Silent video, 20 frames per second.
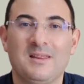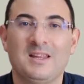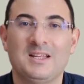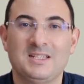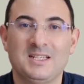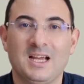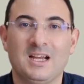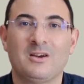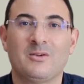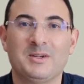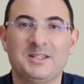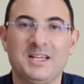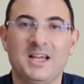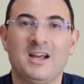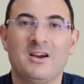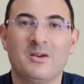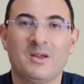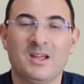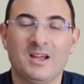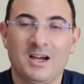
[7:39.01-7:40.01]
the
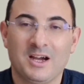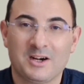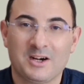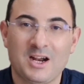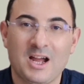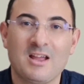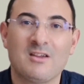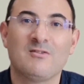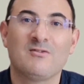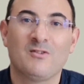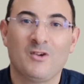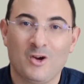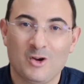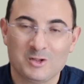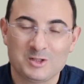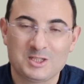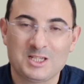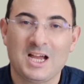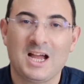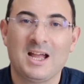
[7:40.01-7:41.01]
secretary arrive
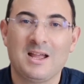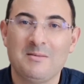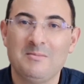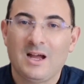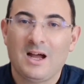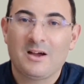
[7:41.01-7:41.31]
on time,